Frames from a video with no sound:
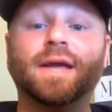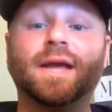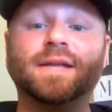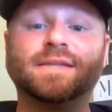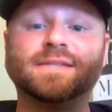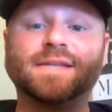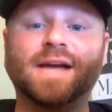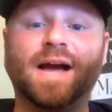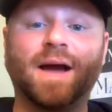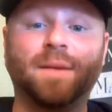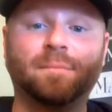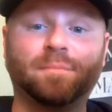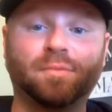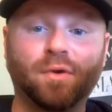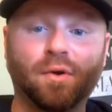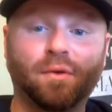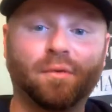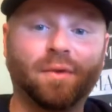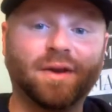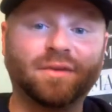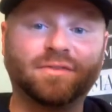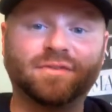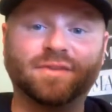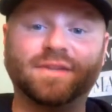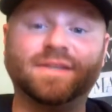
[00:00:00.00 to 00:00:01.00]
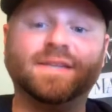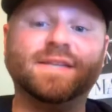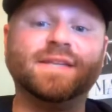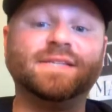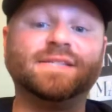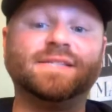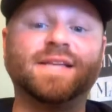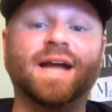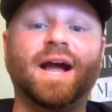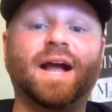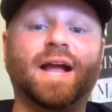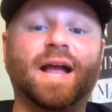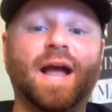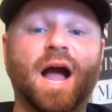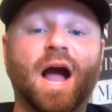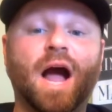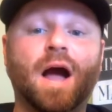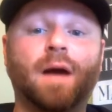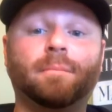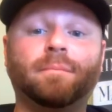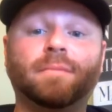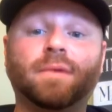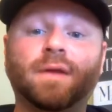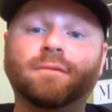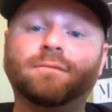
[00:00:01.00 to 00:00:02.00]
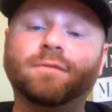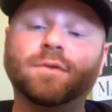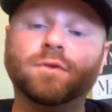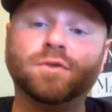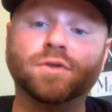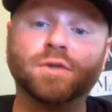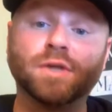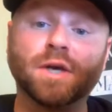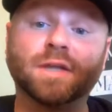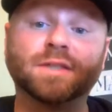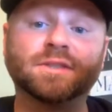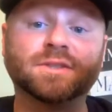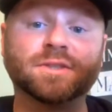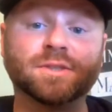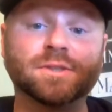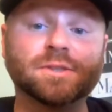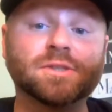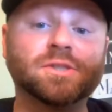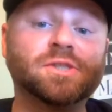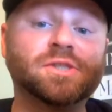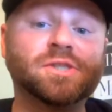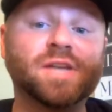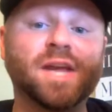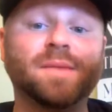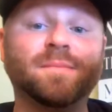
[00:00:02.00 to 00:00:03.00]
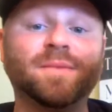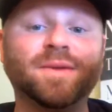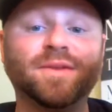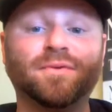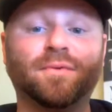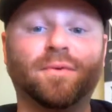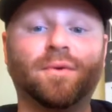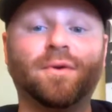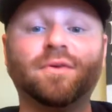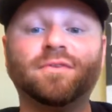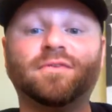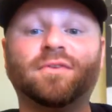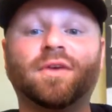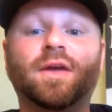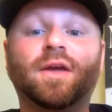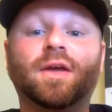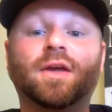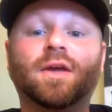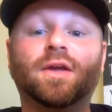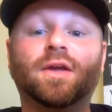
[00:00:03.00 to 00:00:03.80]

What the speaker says: It's on ProWrestlingTees.com. If you just search JB Toys,